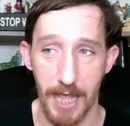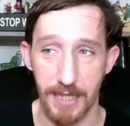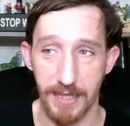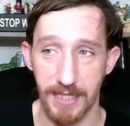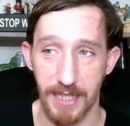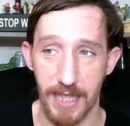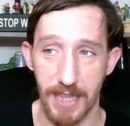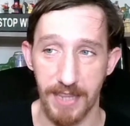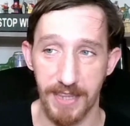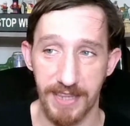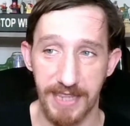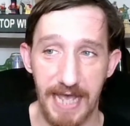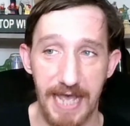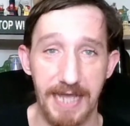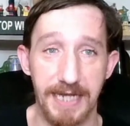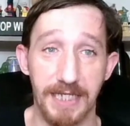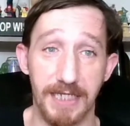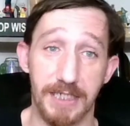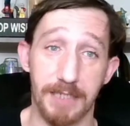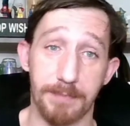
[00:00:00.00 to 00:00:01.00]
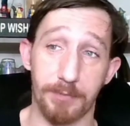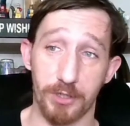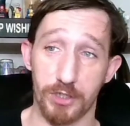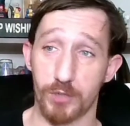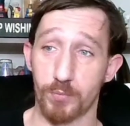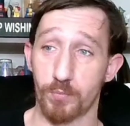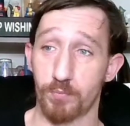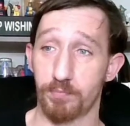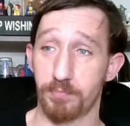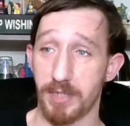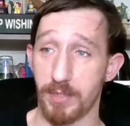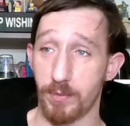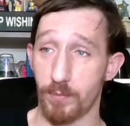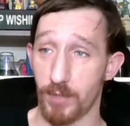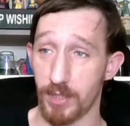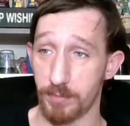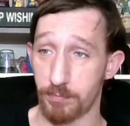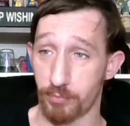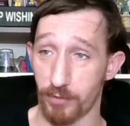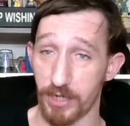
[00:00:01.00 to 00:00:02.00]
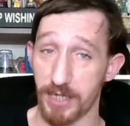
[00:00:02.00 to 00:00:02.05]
and then that is supposed to be what